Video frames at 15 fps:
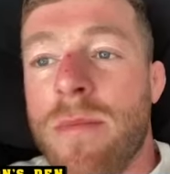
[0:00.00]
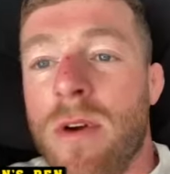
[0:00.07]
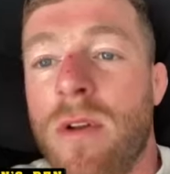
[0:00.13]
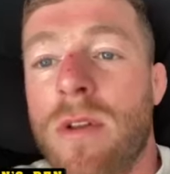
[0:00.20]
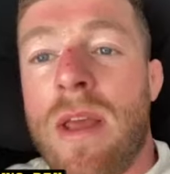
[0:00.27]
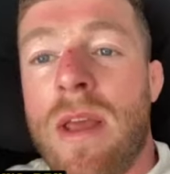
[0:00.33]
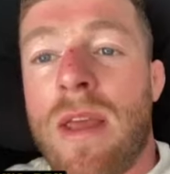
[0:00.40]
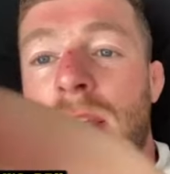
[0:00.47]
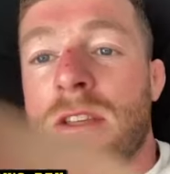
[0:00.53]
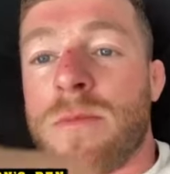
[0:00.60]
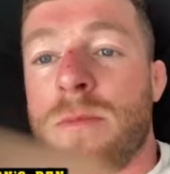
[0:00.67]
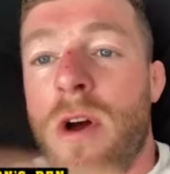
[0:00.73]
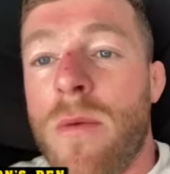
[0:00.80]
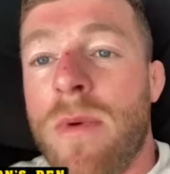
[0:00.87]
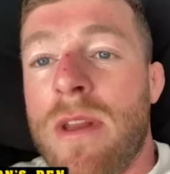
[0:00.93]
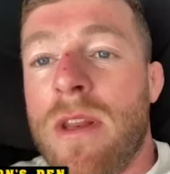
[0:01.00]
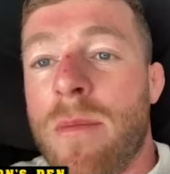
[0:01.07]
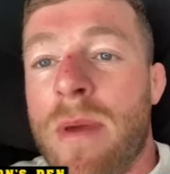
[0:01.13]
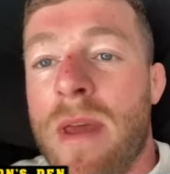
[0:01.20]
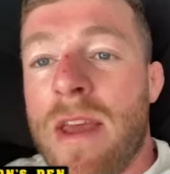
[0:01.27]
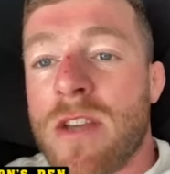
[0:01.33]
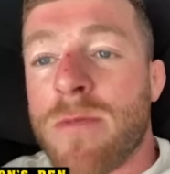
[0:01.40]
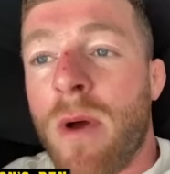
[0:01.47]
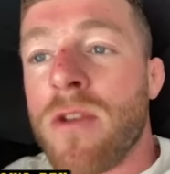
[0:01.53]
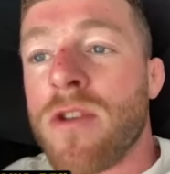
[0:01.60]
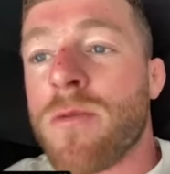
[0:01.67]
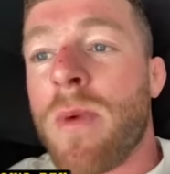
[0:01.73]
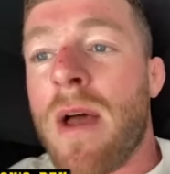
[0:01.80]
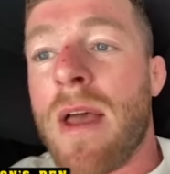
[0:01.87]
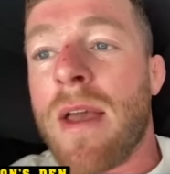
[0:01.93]
bro. Like he's probably the best
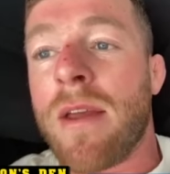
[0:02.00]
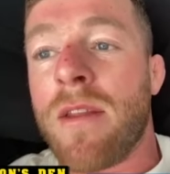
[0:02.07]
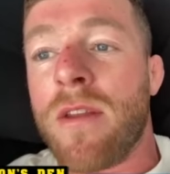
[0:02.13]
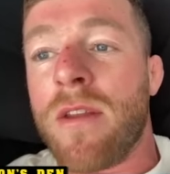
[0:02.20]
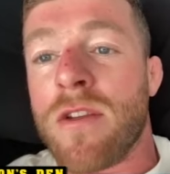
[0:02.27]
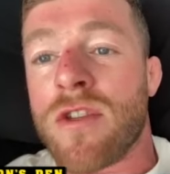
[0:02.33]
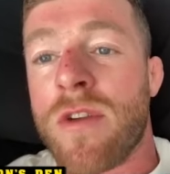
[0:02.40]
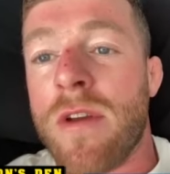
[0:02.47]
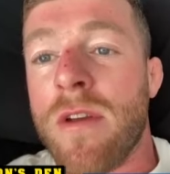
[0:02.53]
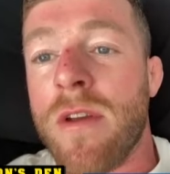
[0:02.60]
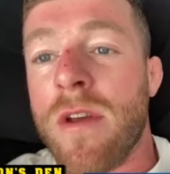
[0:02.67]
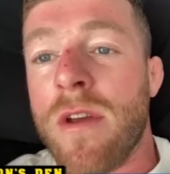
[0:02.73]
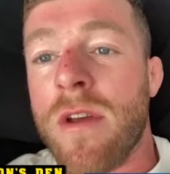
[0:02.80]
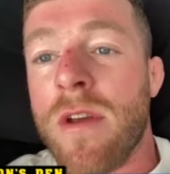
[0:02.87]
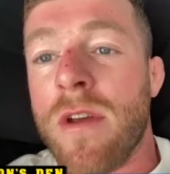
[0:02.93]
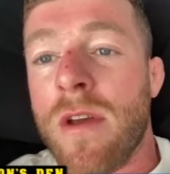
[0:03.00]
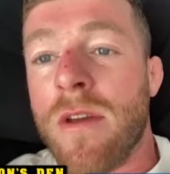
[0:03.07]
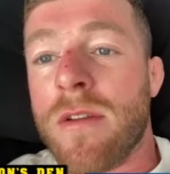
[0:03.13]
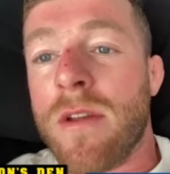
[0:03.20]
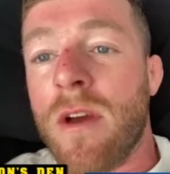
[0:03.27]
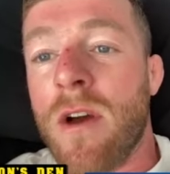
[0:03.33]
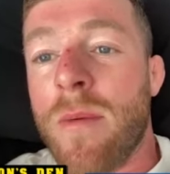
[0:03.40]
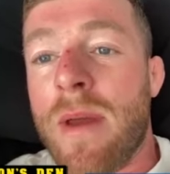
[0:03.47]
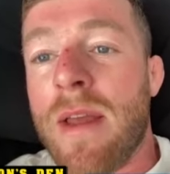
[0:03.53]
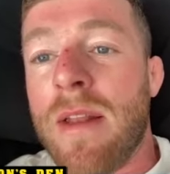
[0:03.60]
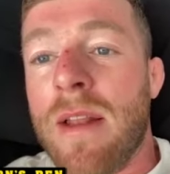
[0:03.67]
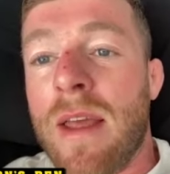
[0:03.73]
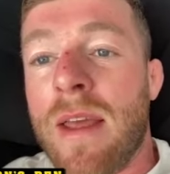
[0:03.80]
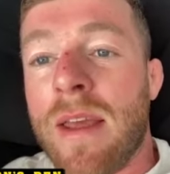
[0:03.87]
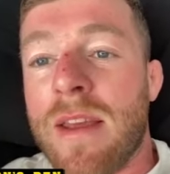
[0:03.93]
punch bag in Australia. You know what I
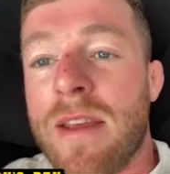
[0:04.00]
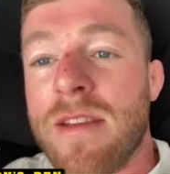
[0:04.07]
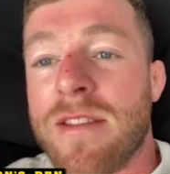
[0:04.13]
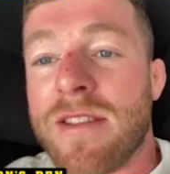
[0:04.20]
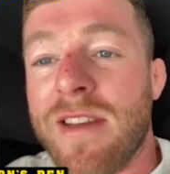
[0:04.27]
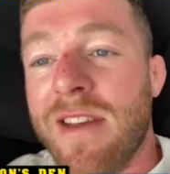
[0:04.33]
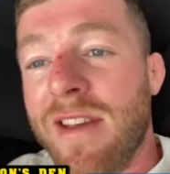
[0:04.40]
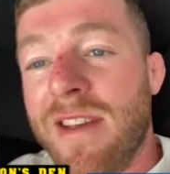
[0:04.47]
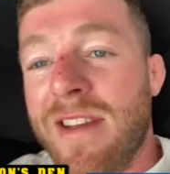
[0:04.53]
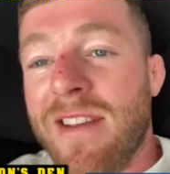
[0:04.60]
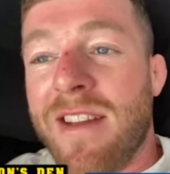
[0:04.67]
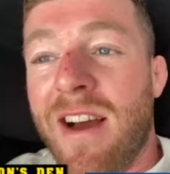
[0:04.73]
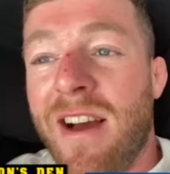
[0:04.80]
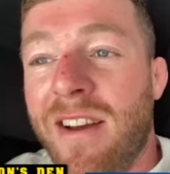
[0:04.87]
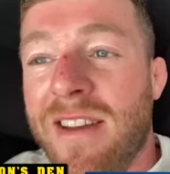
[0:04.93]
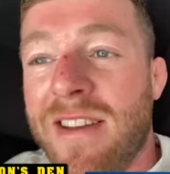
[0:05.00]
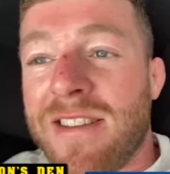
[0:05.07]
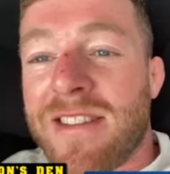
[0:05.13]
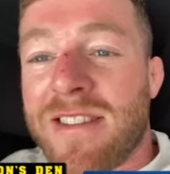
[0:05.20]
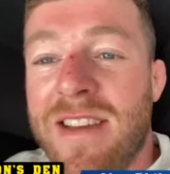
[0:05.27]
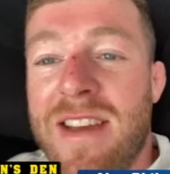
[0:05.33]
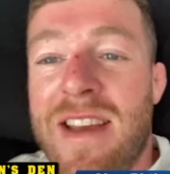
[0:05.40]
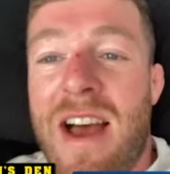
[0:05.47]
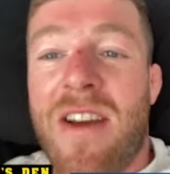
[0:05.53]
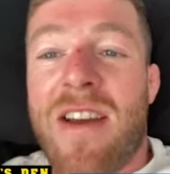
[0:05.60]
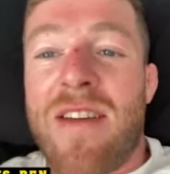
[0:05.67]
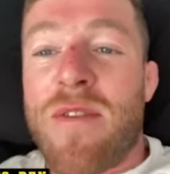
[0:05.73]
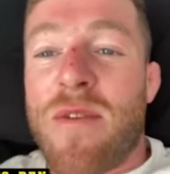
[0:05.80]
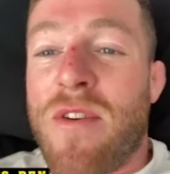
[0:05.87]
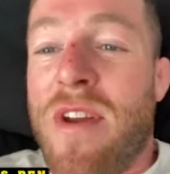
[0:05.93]
mean? Like he's no, he's. I'll give
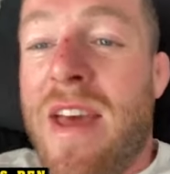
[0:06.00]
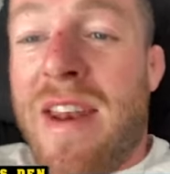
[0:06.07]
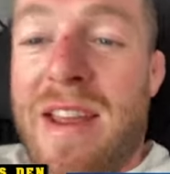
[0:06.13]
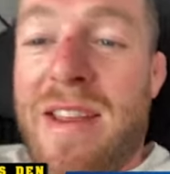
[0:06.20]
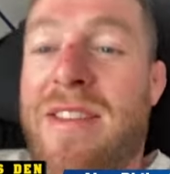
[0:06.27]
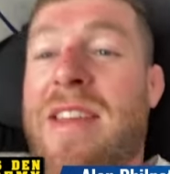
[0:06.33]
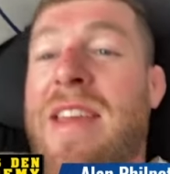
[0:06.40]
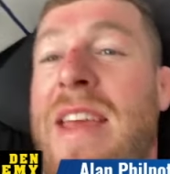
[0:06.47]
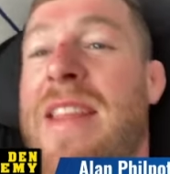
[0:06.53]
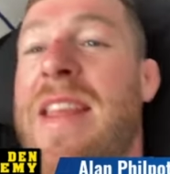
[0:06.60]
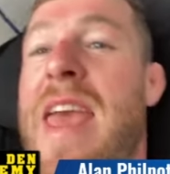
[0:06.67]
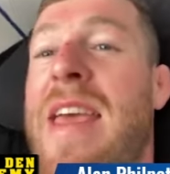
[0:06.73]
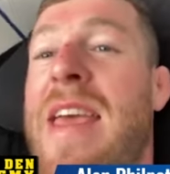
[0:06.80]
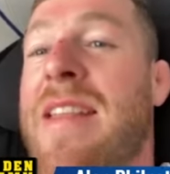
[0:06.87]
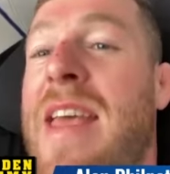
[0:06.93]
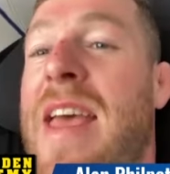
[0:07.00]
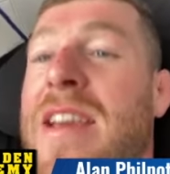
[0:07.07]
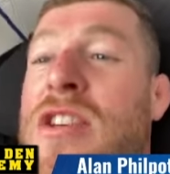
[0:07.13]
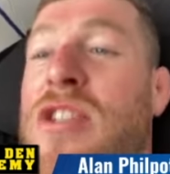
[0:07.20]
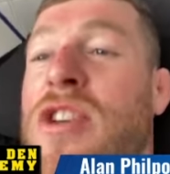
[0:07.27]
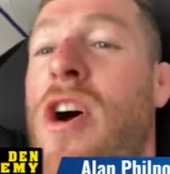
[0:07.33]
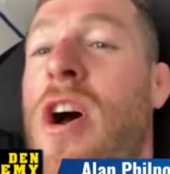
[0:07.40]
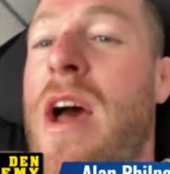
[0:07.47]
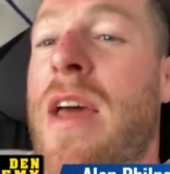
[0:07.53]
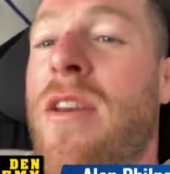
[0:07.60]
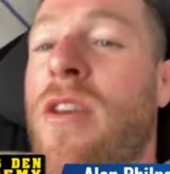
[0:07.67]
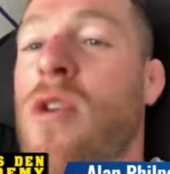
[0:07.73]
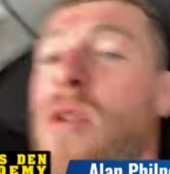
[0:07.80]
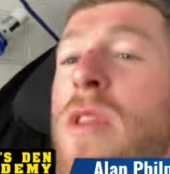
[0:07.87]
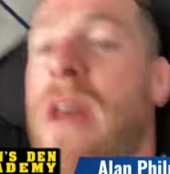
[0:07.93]
him credit. He can he can take a shot. I
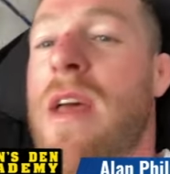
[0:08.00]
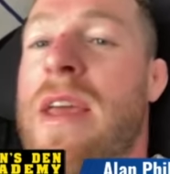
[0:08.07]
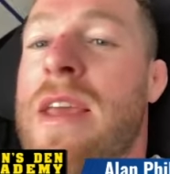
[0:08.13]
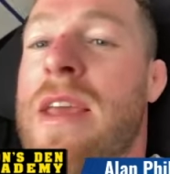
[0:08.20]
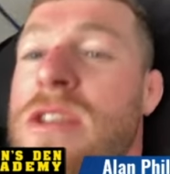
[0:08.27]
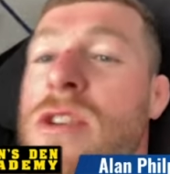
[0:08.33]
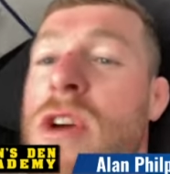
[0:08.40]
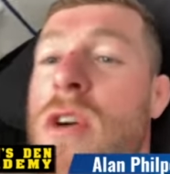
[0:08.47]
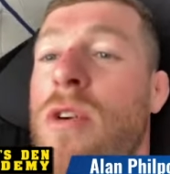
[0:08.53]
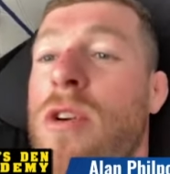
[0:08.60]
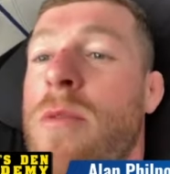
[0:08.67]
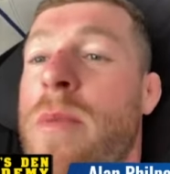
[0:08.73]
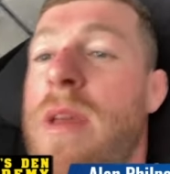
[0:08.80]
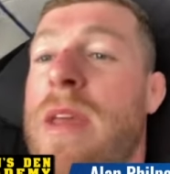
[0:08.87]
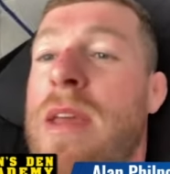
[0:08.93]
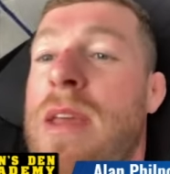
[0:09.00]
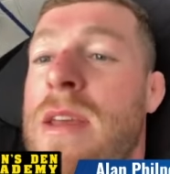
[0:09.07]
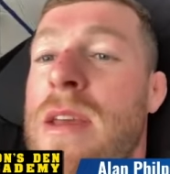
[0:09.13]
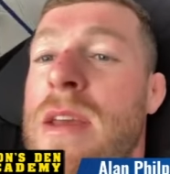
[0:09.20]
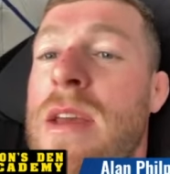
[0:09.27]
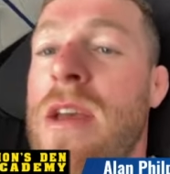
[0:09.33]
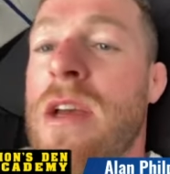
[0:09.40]
know that he's not going to be